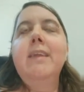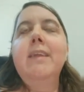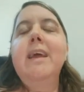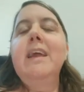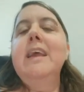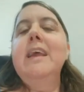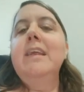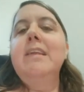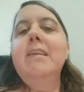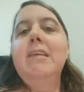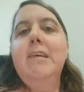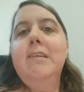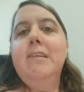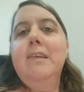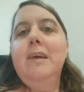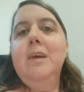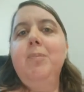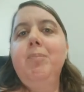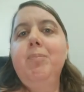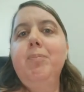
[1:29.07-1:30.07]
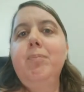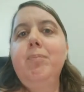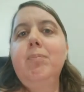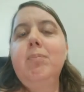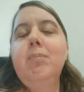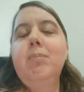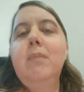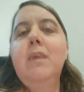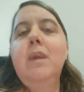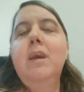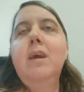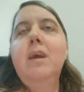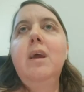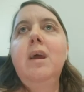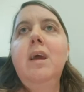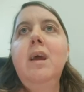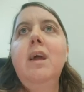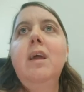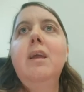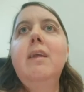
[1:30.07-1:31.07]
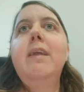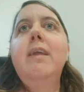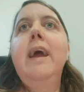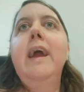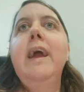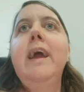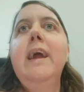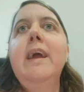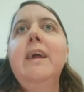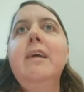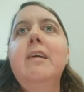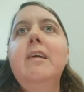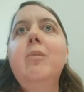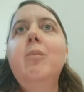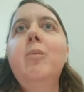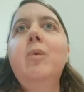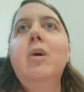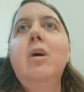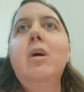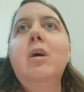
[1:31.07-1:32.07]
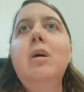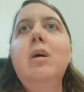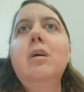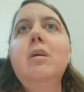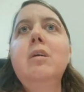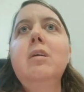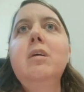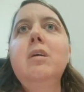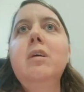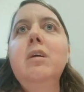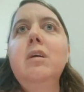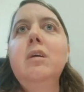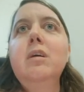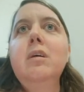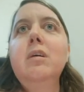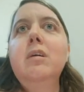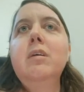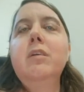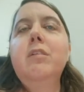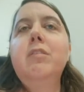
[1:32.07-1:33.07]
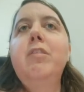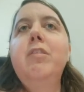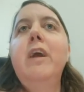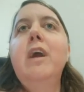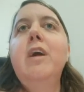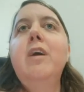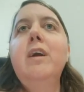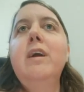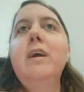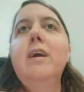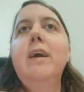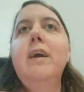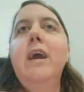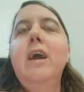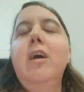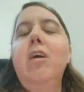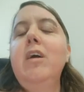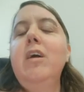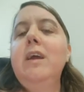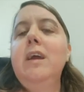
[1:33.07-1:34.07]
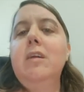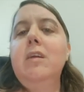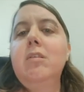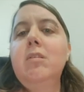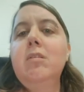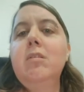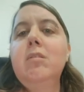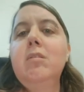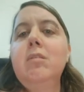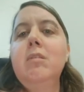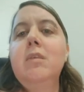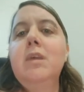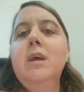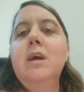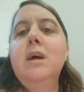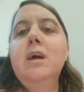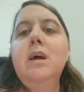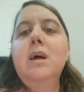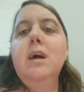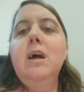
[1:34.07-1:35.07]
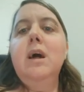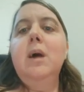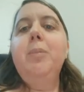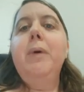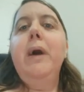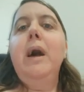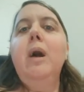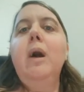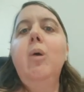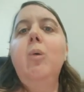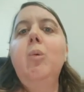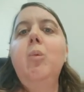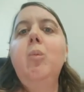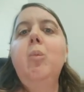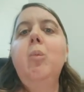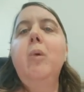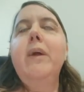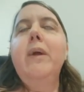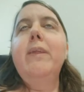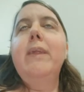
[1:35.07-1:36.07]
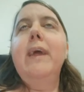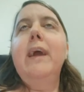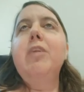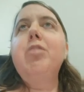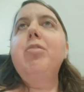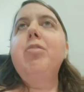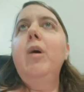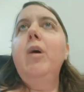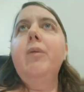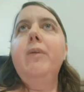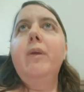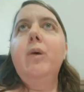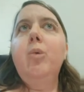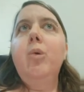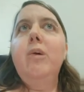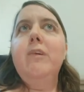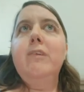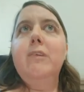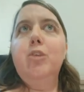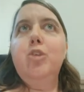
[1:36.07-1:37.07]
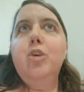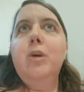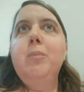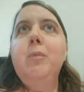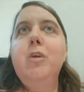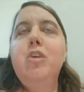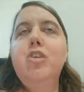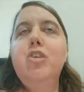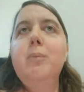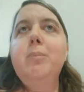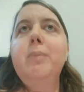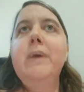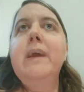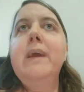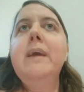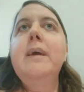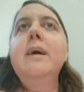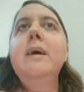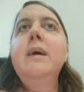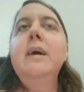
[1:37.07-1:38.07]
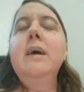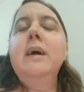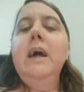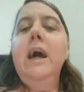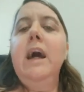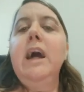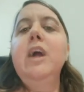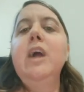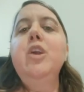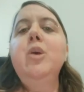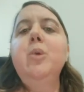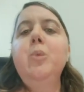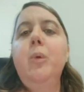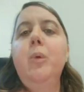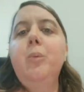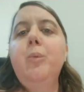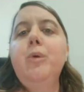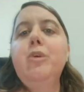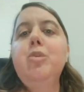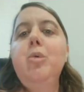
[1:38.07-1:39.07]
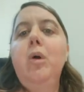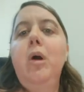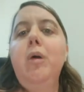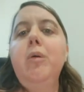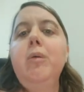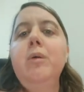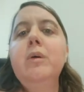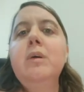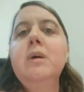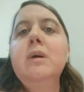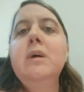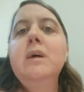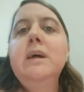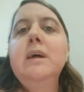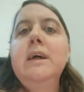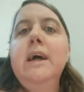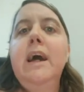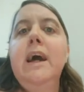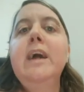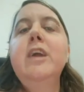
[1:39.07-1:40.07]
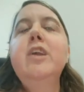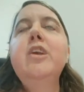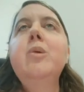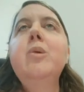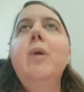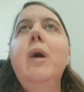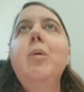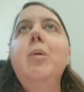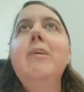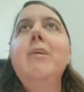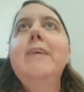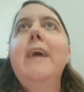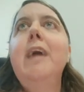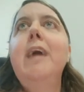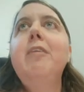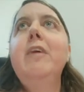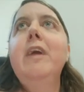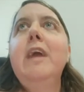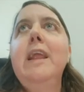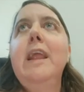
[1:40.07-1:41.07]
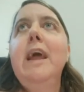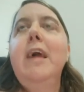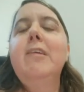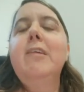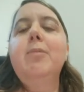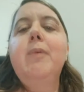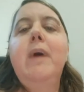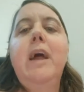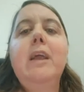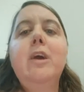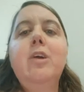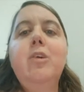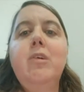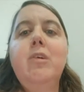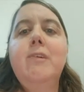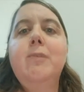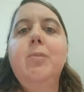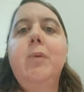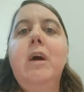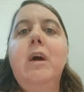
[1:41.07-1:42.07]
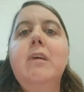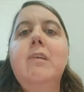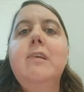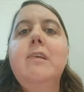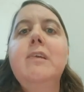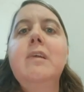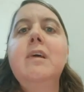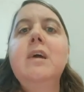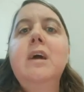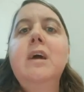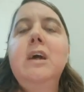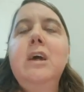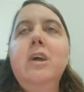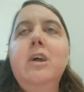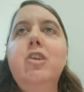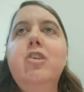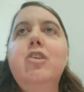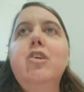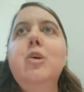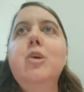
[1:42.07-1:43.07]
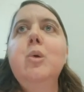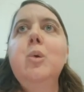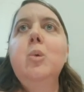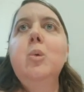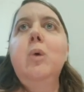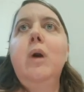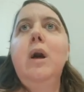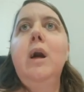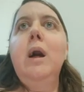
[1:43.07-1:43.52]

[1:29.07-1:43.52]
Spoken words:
didn't listen. They were very arrogant about what they felt the course of treatment should be. I knew what was wrong. I knew I was having an asthmatic response to